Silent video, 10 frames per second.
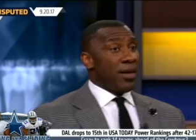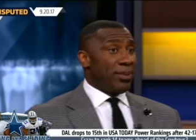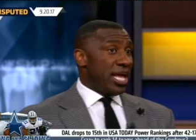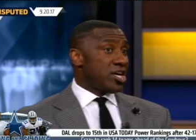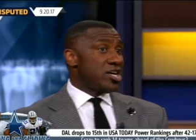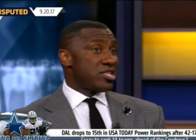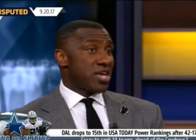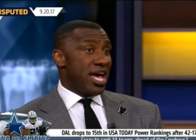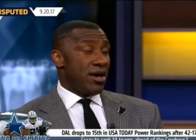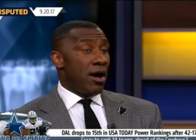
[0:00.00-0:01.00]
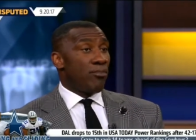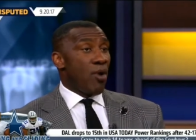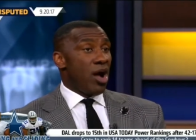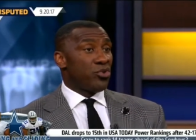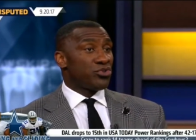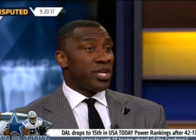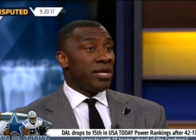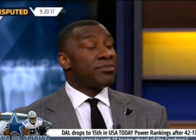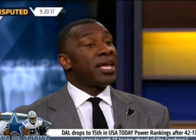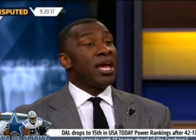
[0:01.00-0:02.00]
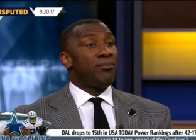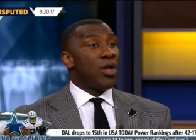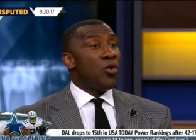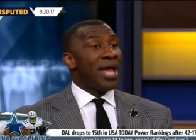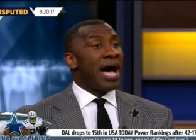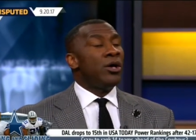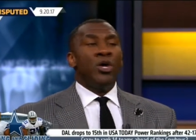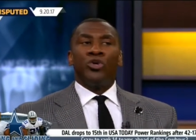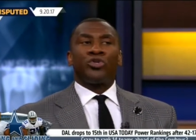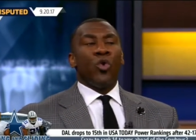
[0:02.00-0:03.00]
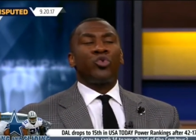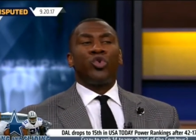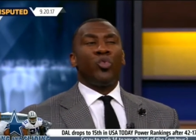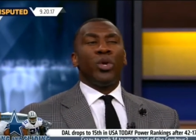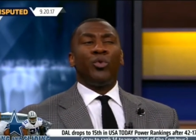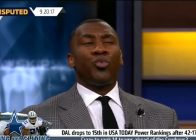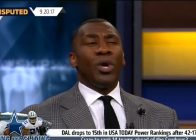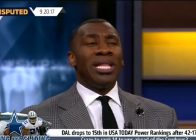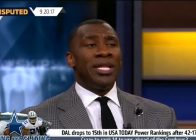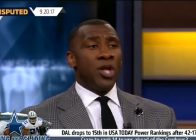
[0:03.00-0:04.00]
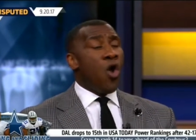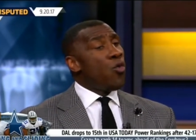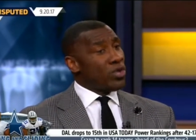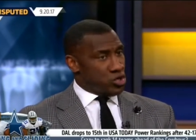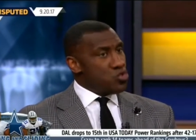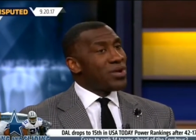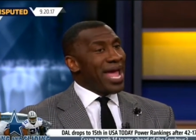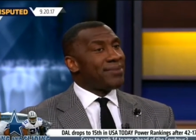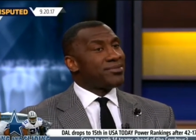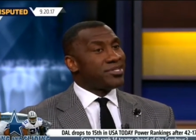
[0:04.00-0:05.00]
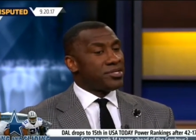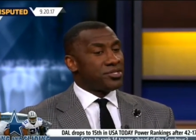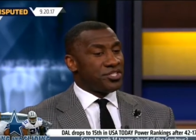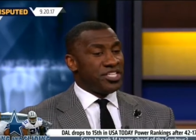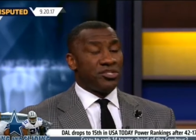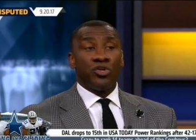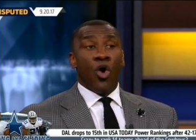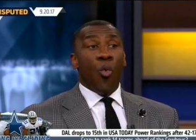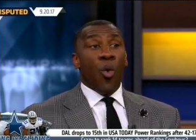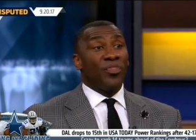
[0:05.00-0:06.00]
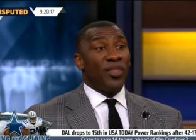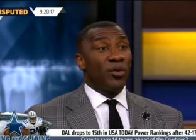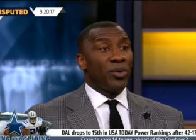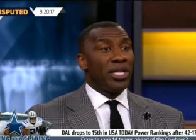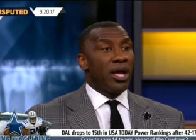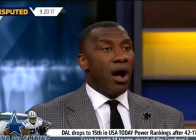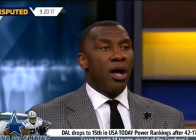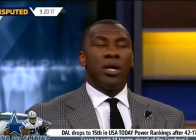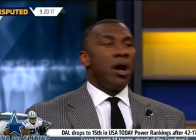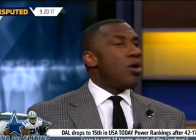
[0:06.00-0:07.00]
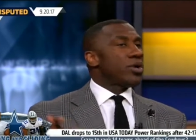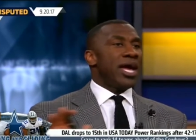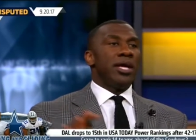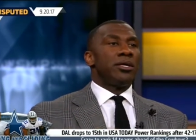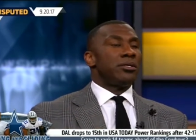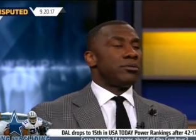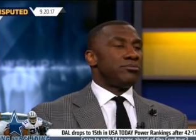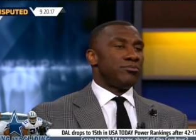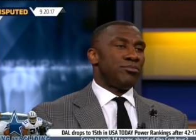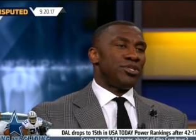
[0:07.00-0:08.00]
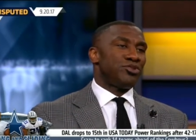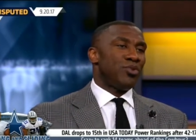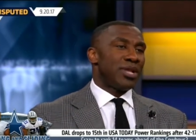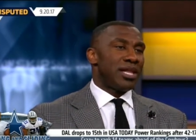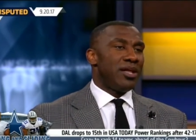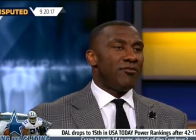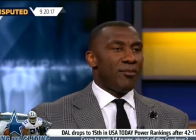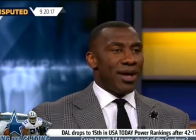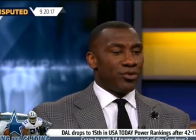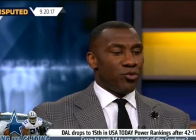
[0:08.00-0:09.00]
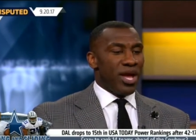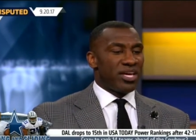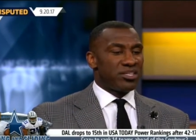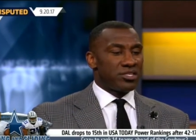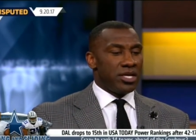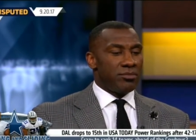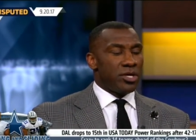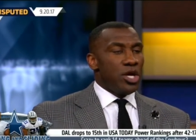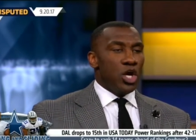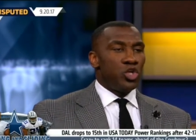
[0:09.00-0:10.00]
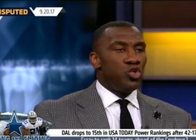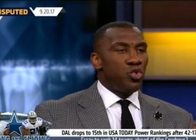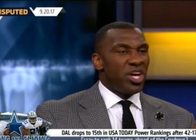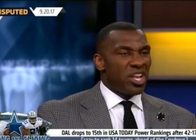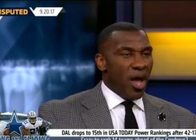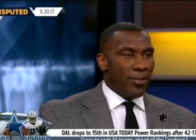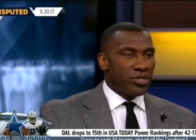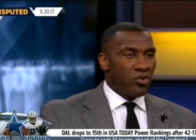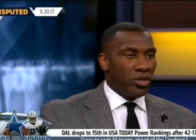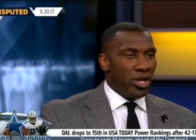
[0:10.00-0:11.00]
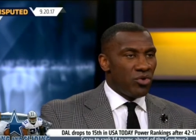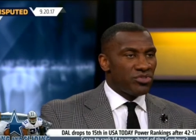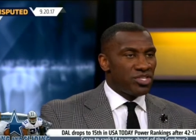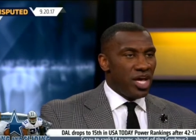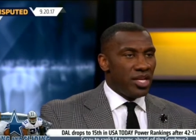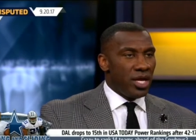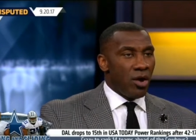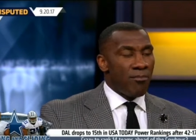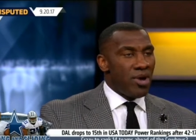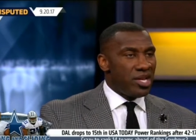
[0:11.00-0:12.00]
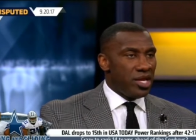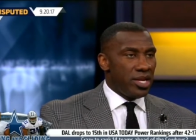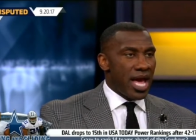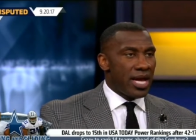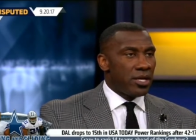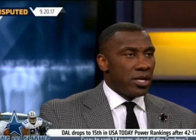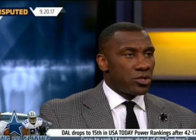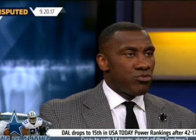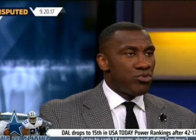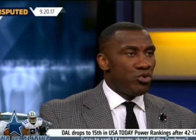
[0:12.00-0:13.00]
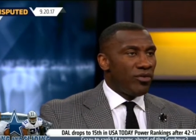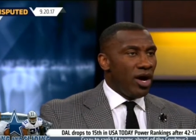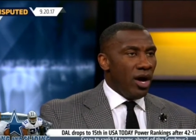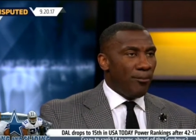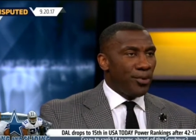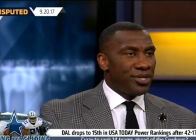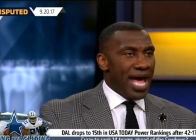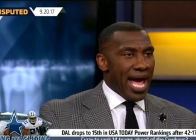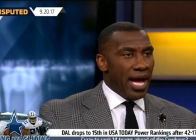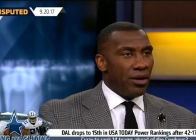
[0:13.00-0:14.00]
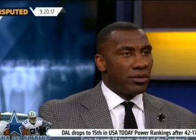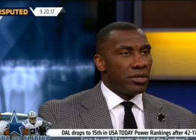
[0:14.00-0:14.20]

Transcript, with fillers: They play a good Giant, uh, Broncos team, they get blown out. So do we really know two games into the season what they really are? Okay. But this is what I love about the ranking, Skip. You get an opportunity on Sunday or Monday night to move up or down.